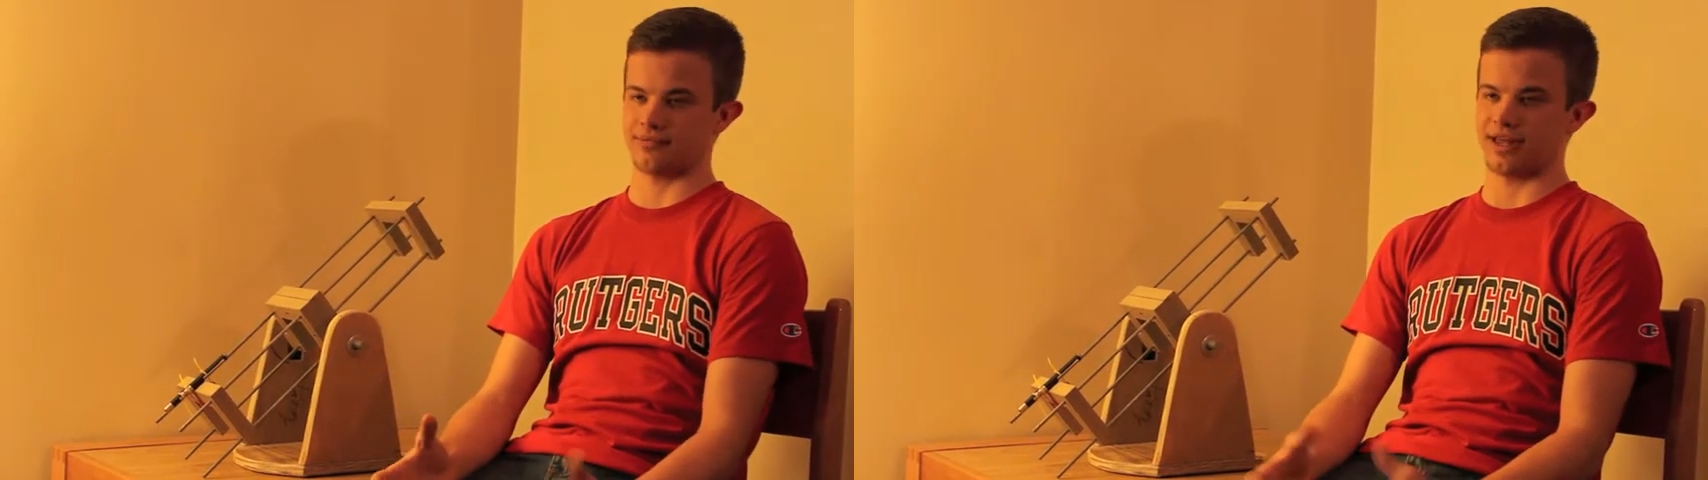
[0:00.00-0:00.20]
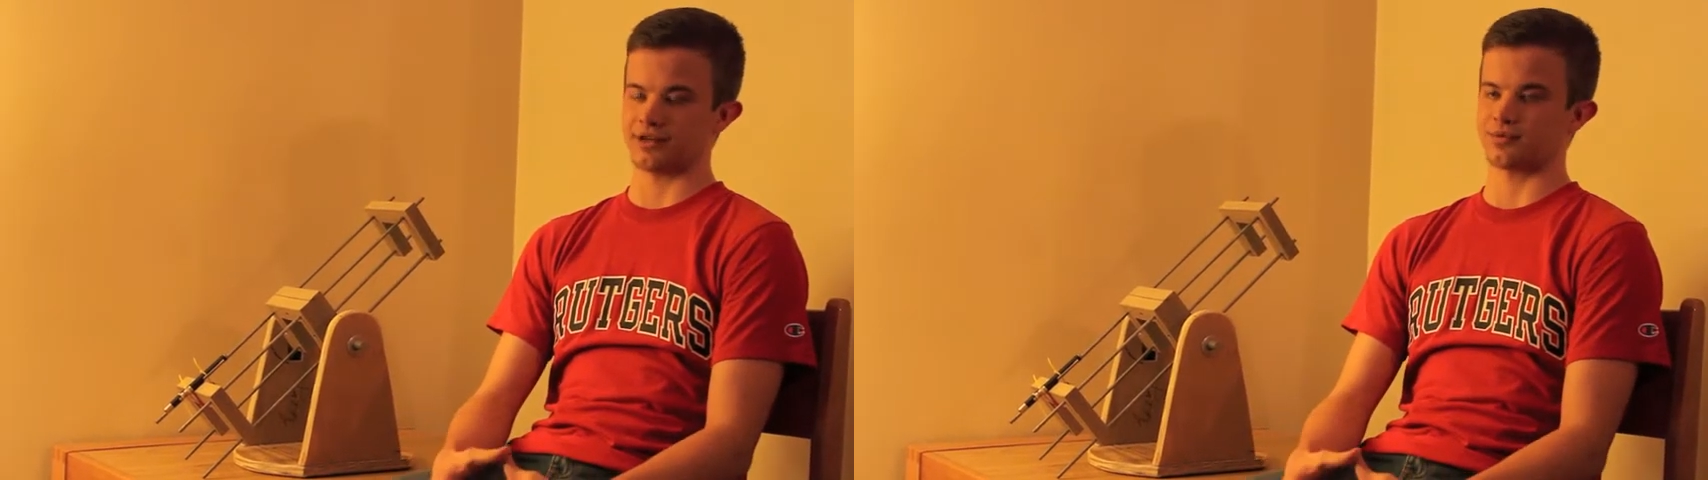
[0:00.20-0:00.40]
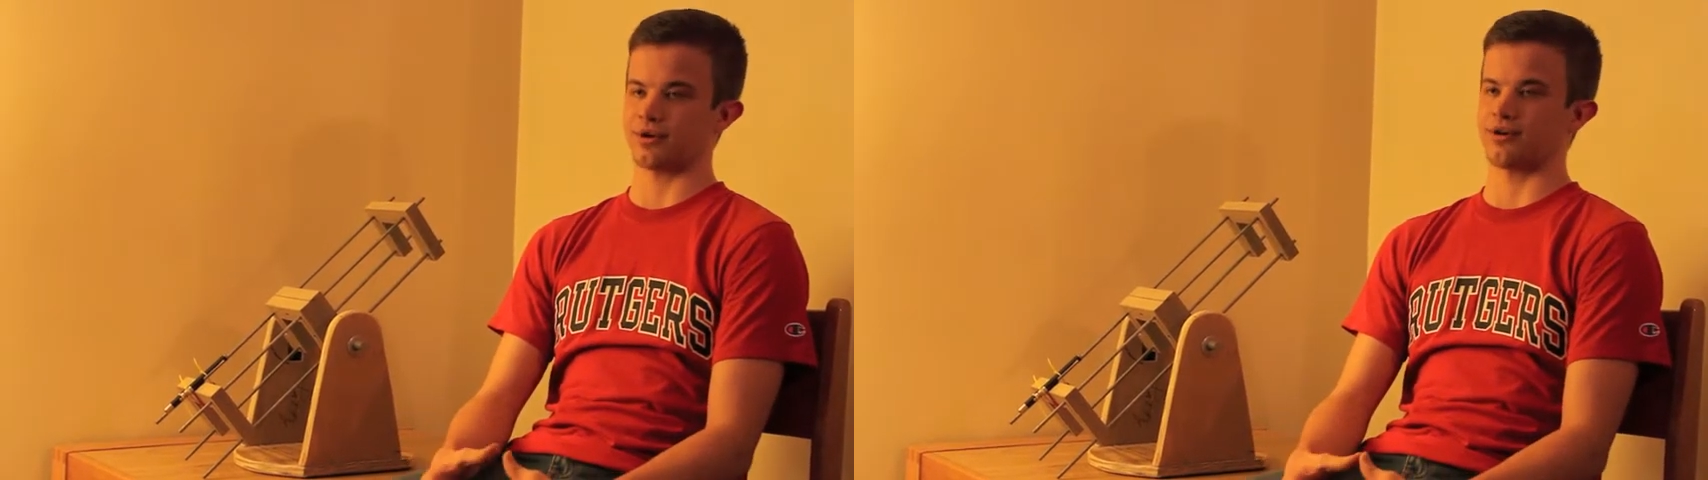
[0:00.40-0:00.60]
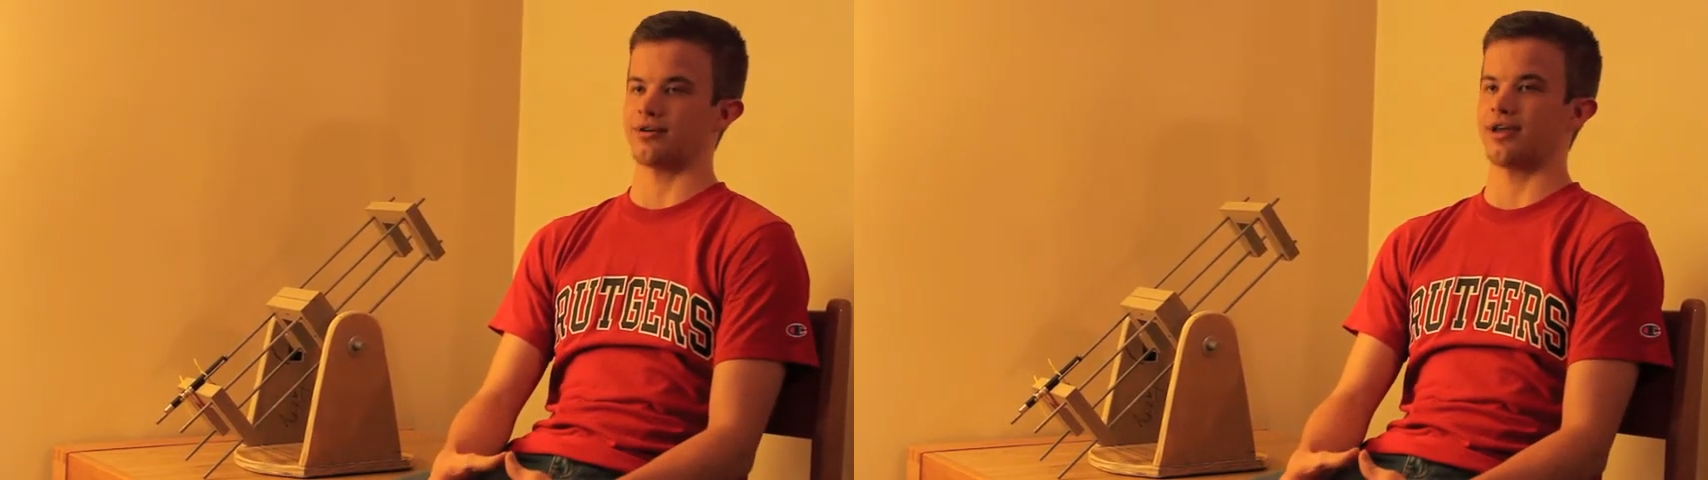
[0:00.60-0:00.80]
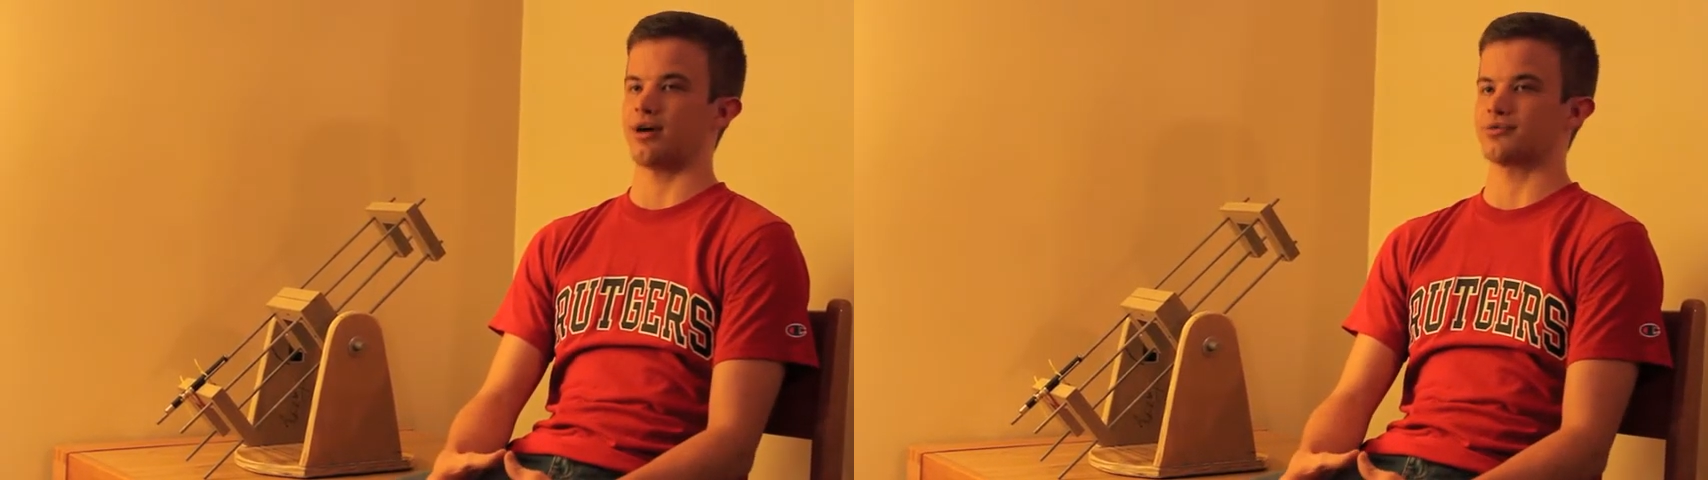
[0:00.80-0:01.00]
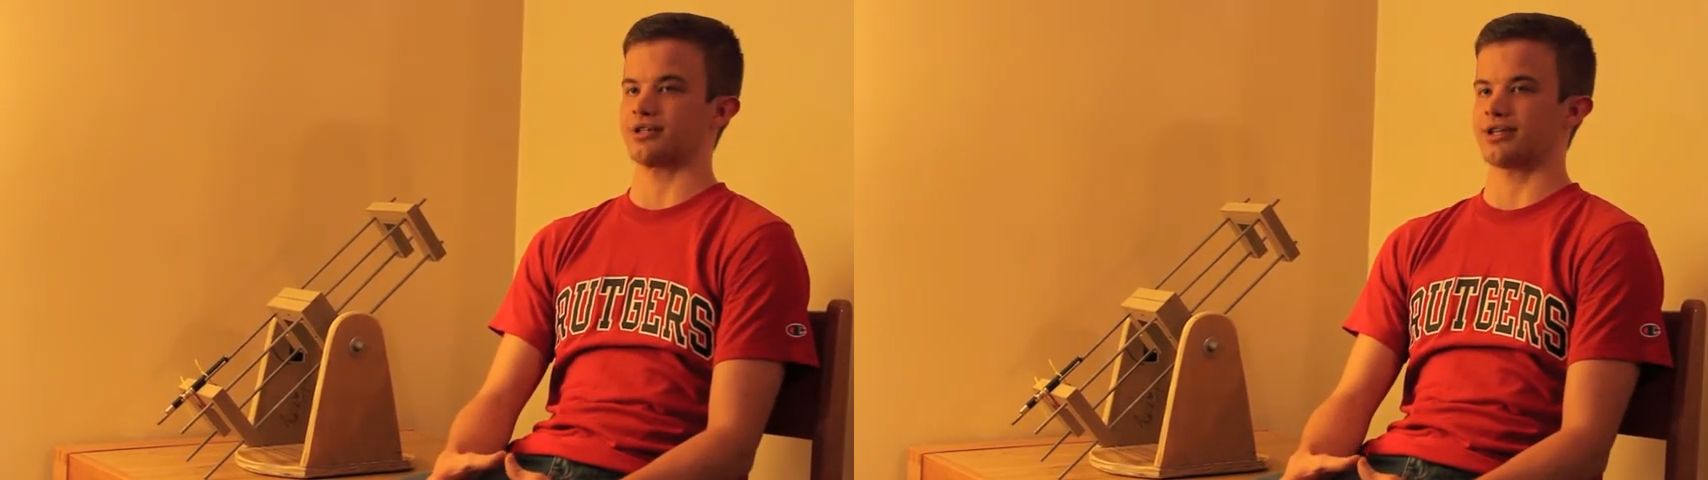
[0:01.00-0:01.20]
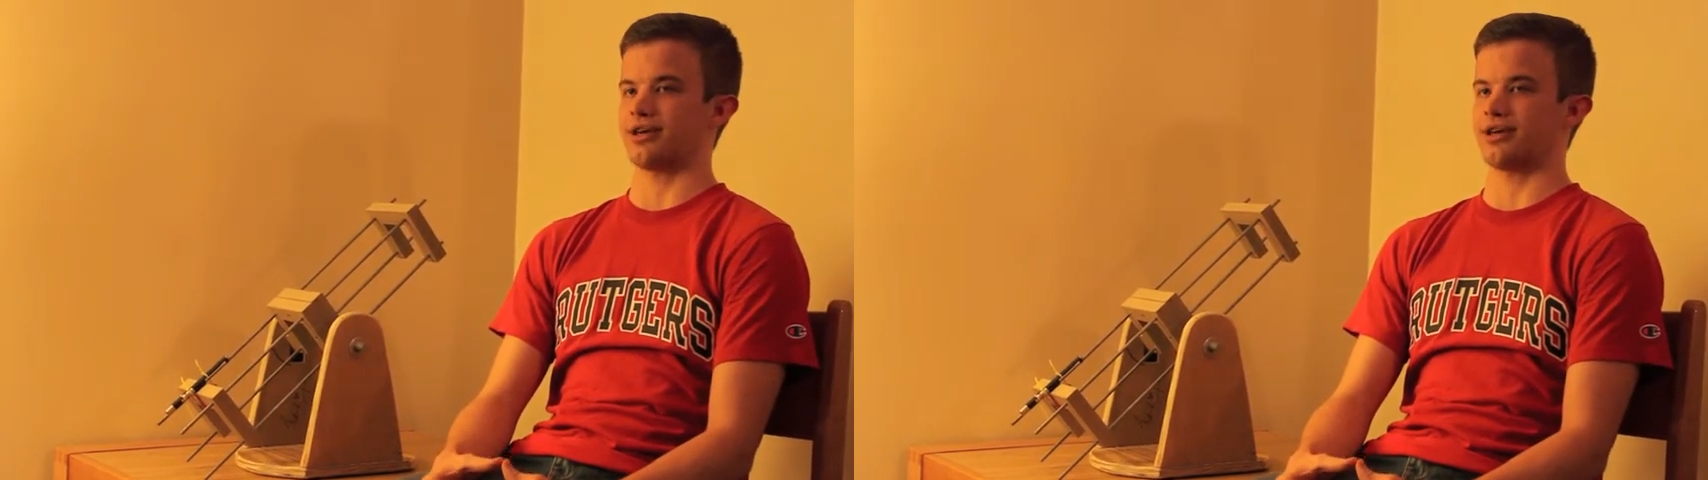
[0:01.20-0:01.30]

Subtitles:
that's where an object